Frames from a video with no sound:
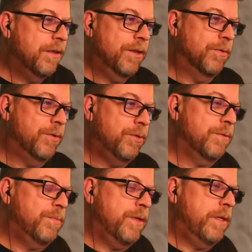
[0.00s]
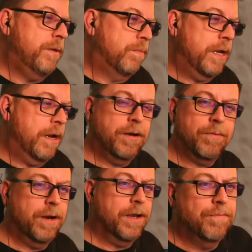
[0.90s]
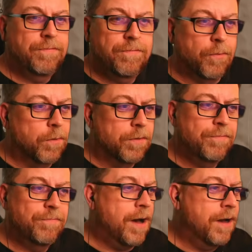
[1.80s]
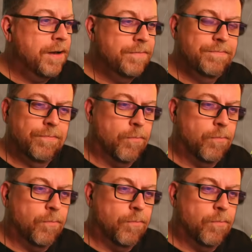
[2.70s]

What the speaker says: you could be carrying around 4 or 5